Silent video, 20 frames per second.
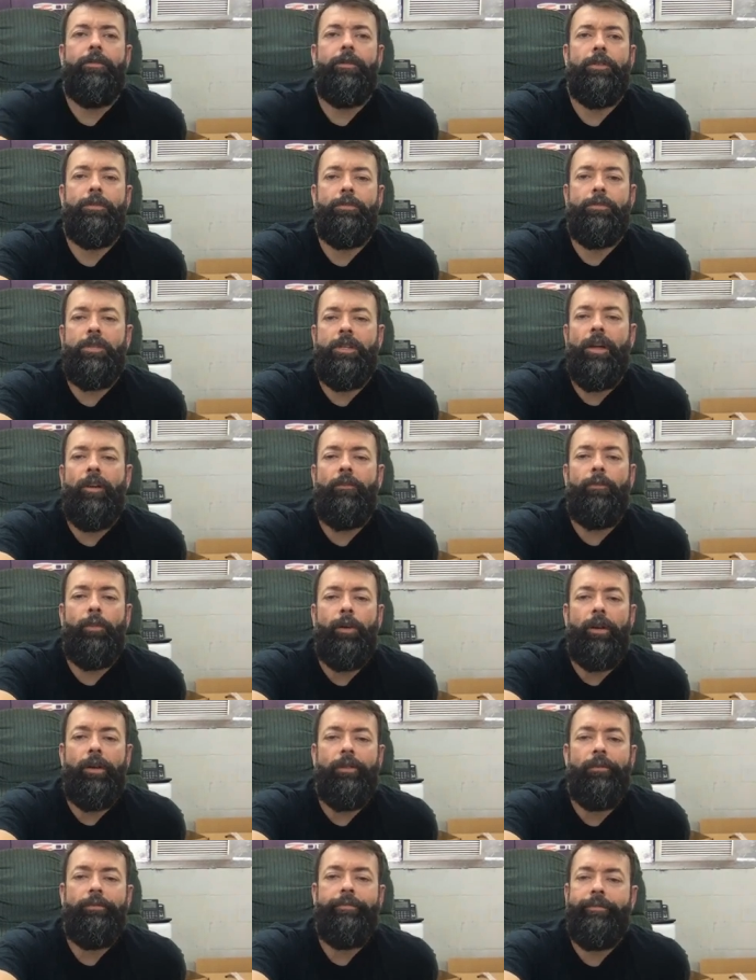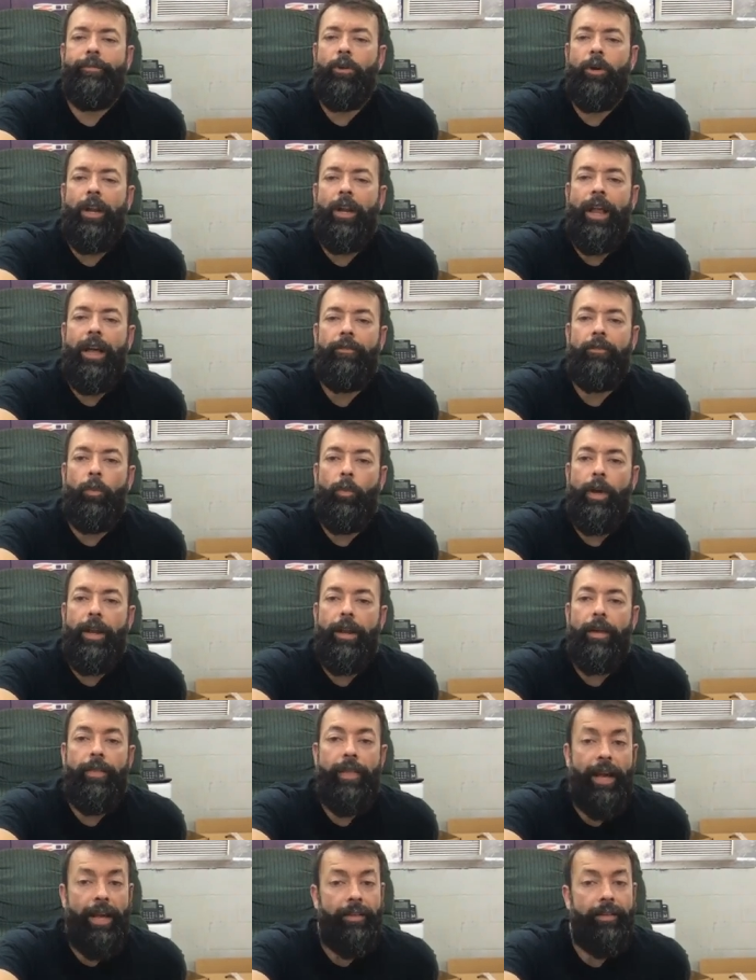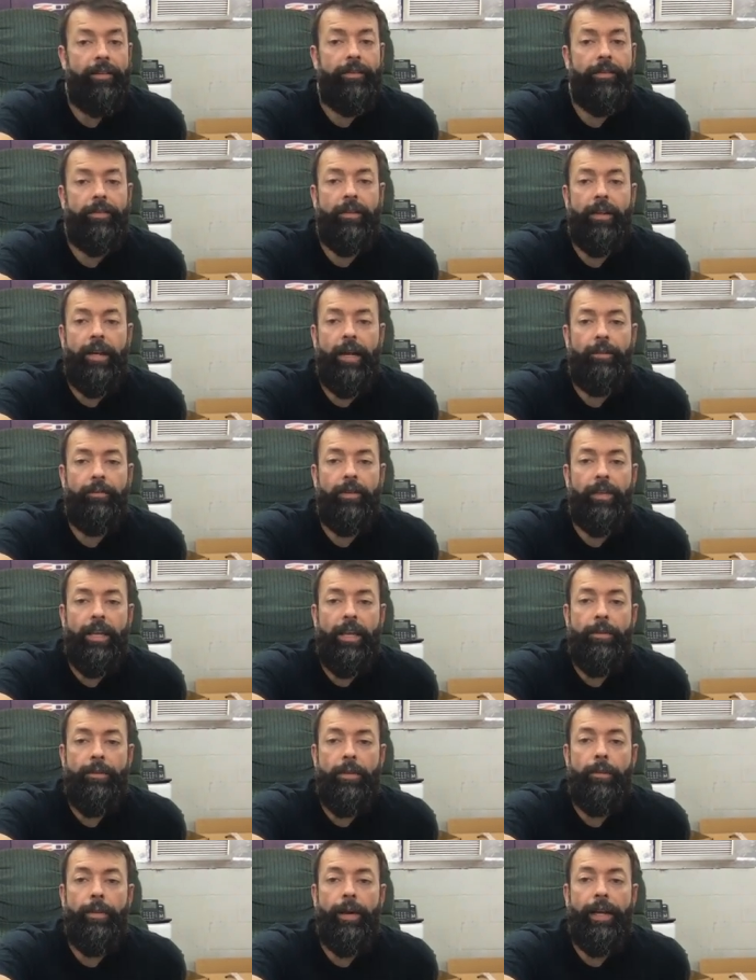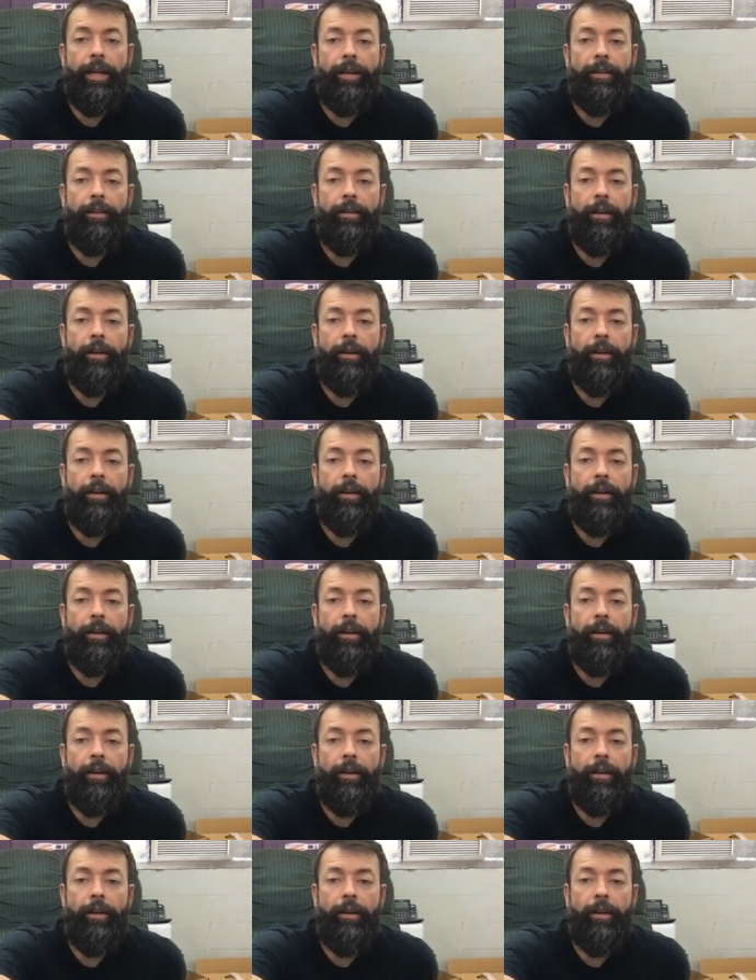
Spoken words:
stuff, but we're gonna have to wait on that. It's gonna have to keep you baited.